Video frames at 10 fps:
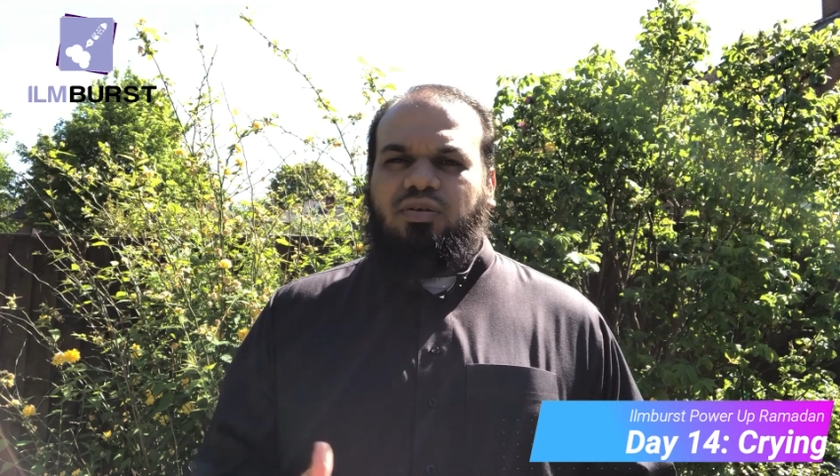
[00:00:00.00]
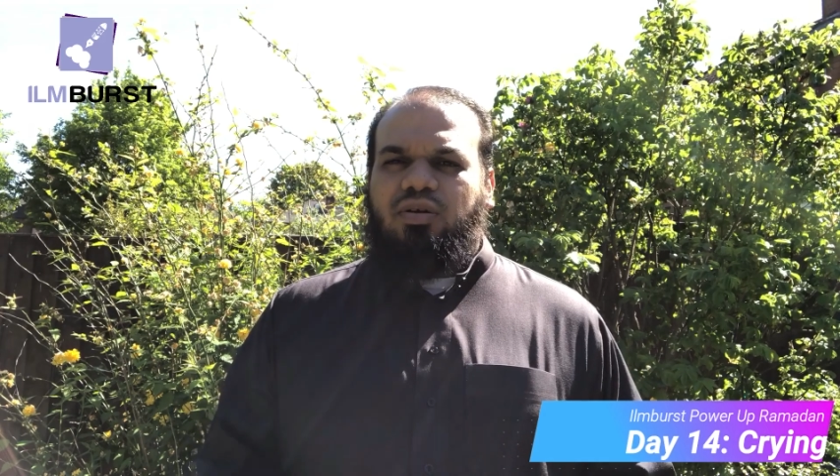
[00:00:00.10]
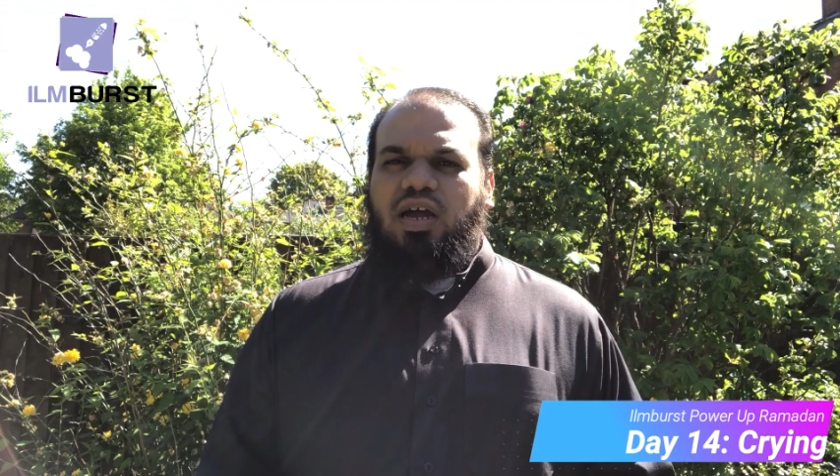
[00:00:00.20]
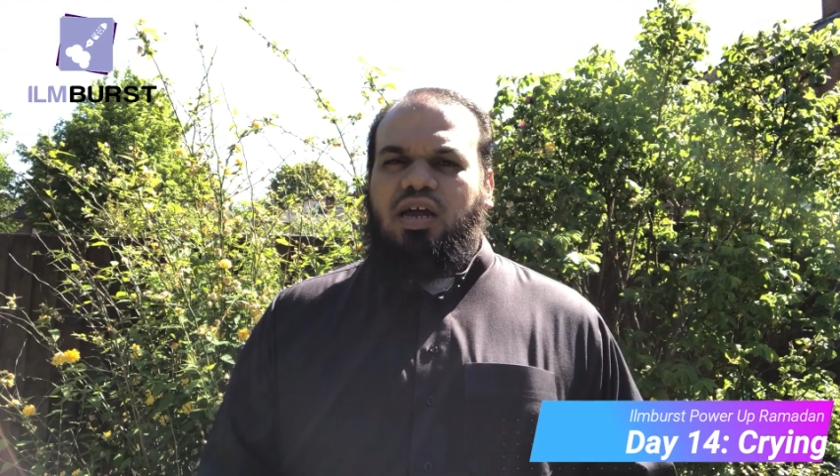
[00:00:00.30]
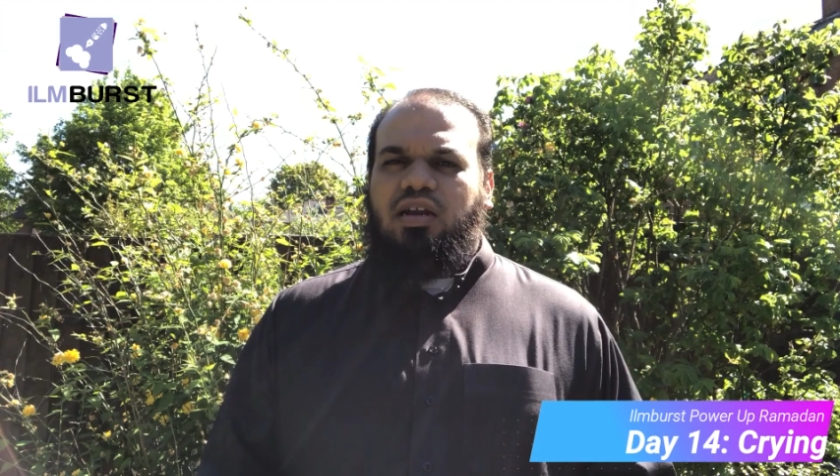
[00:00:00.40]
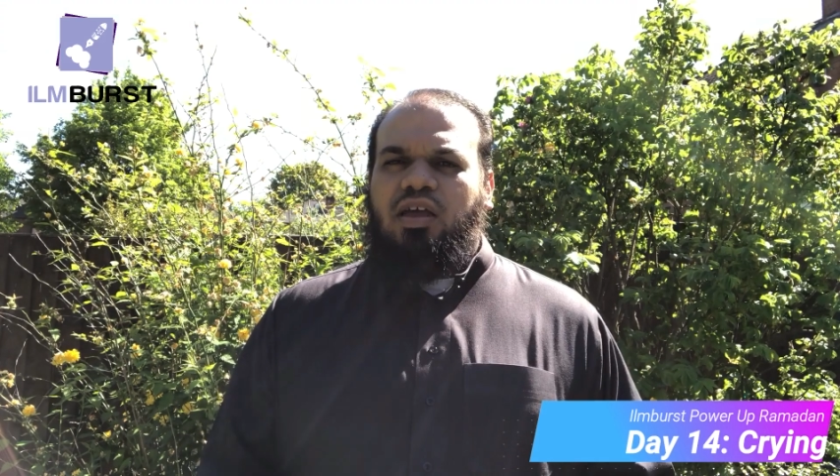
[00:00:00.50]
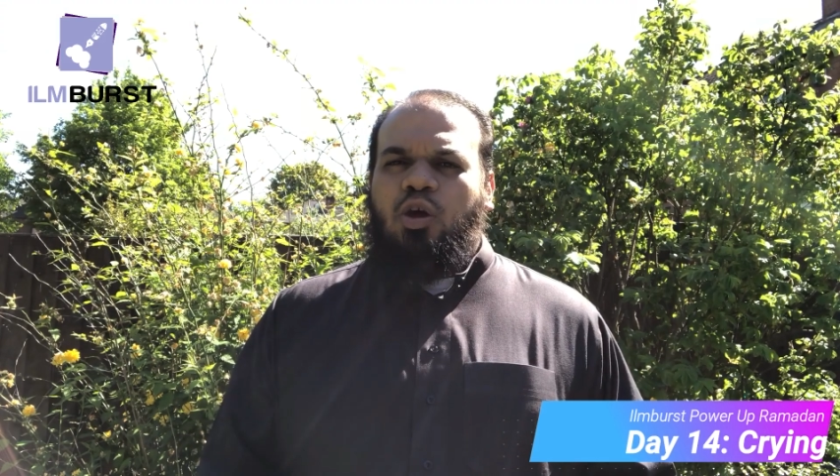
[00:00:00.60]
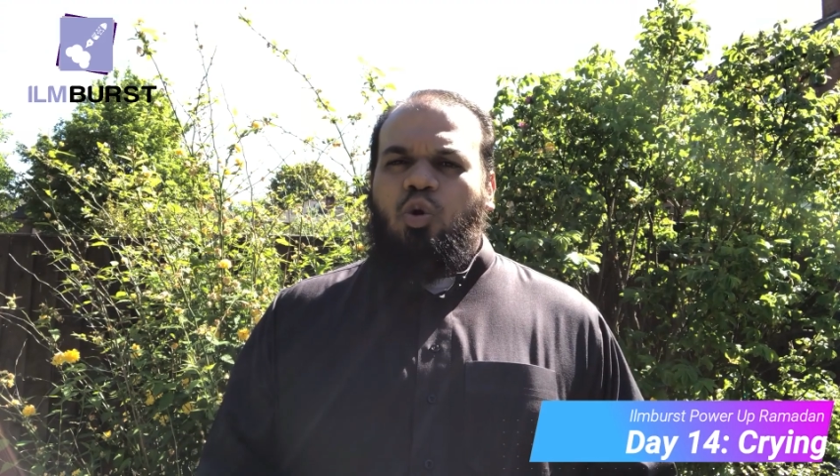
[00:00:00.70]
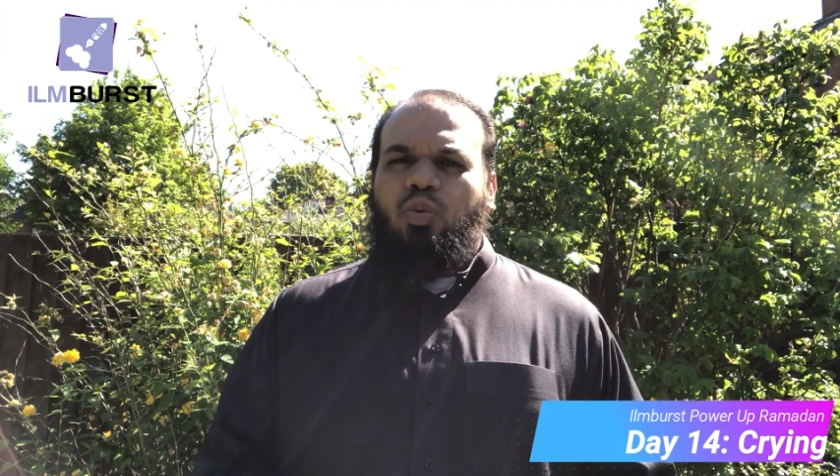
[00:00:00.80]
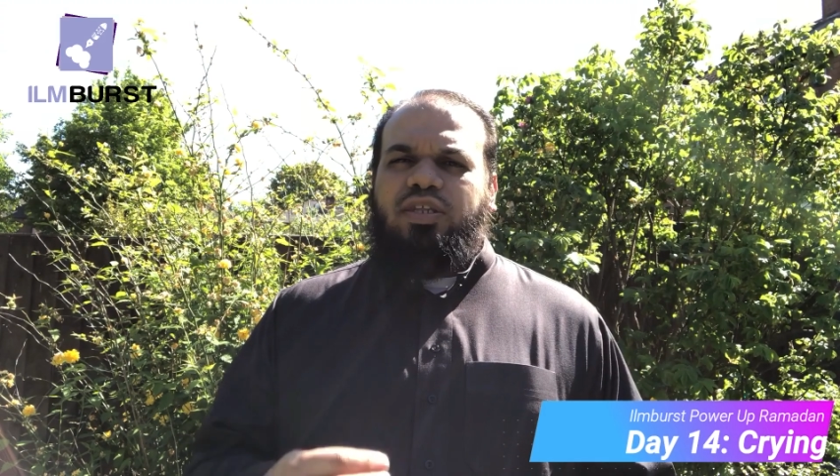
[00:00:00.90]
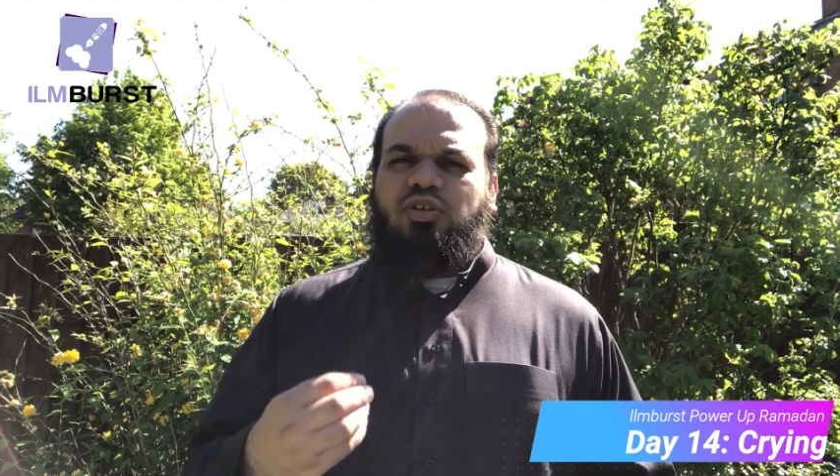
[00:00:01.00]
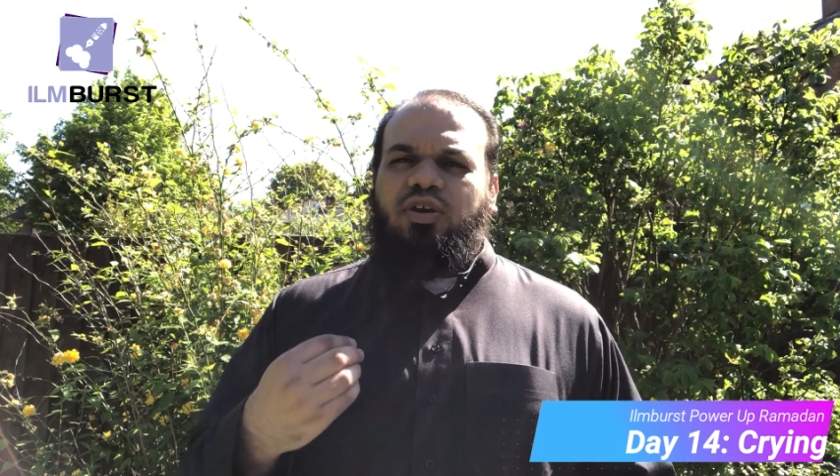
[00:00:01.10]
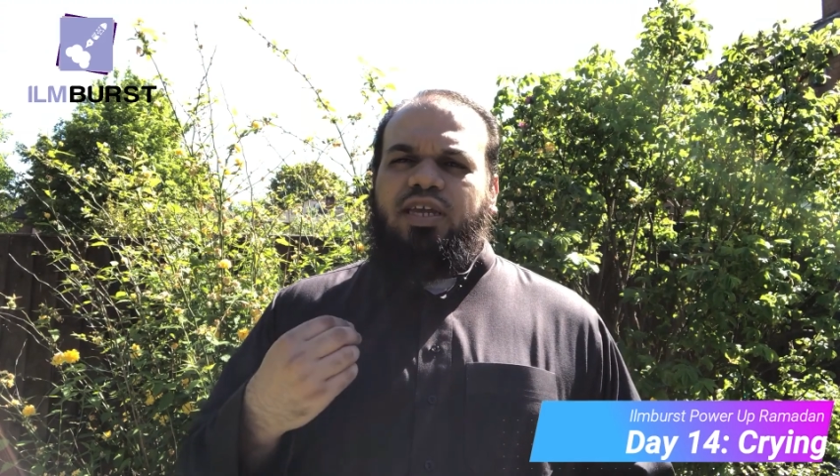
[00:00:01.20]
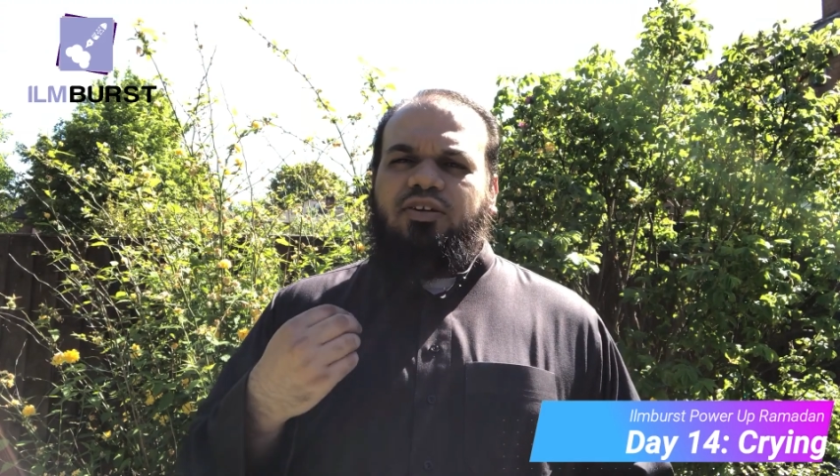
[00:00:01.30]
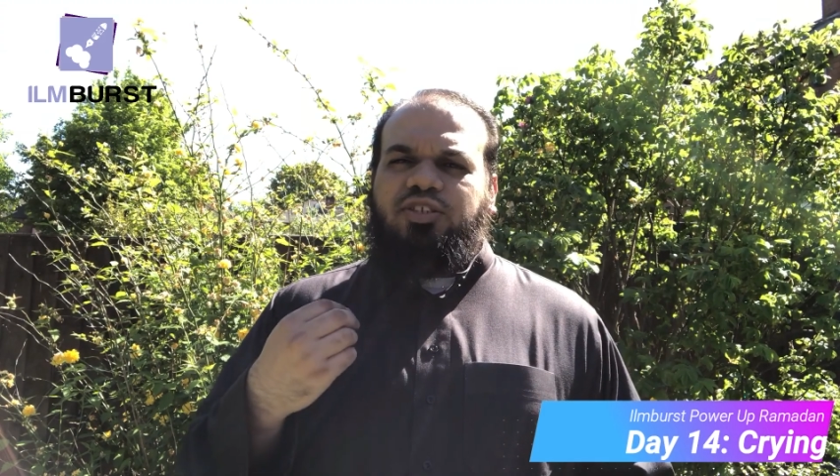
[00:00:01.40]
the Quran, or when you
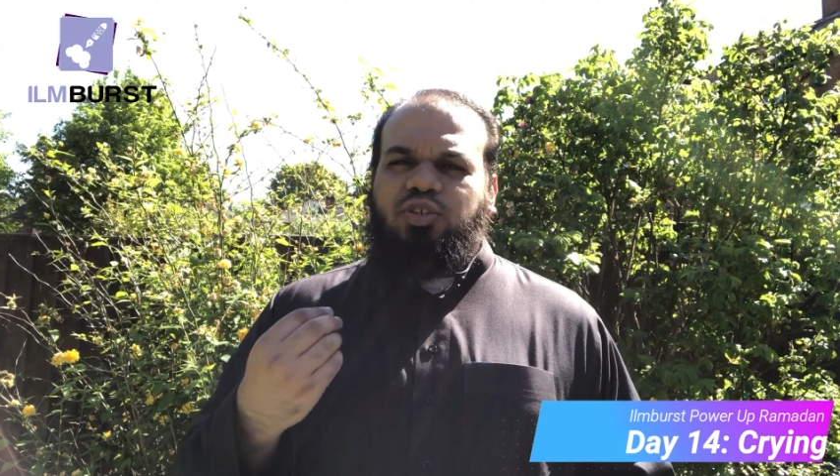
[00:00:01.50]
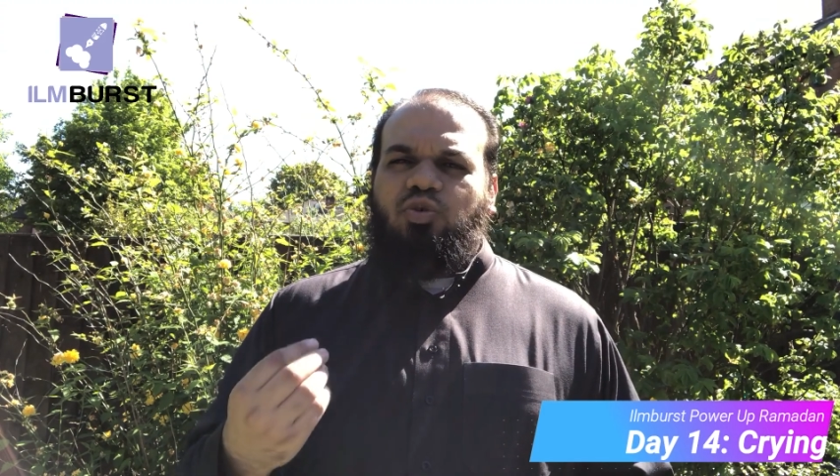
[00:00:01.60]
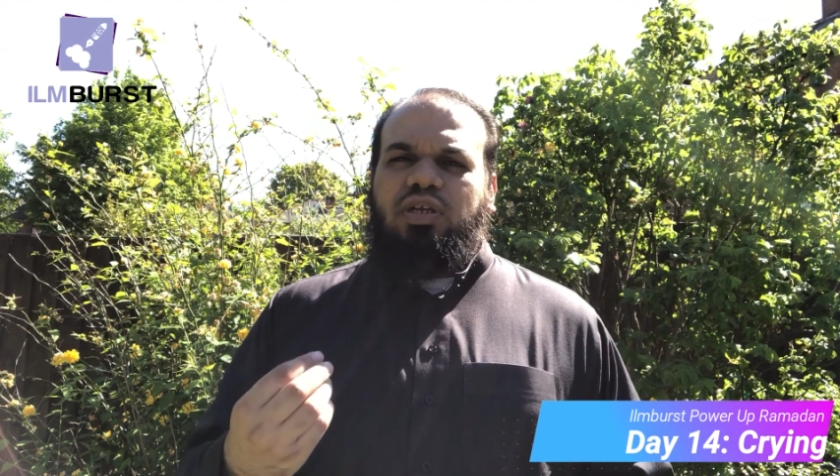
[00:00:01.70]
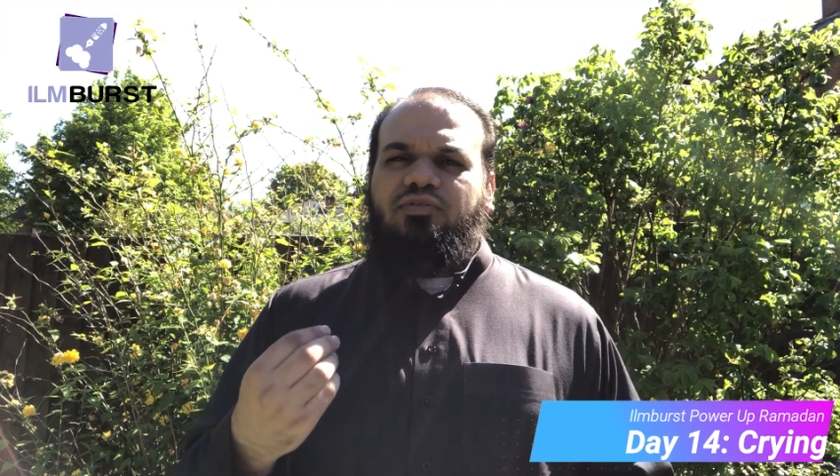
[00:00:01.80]
hear a story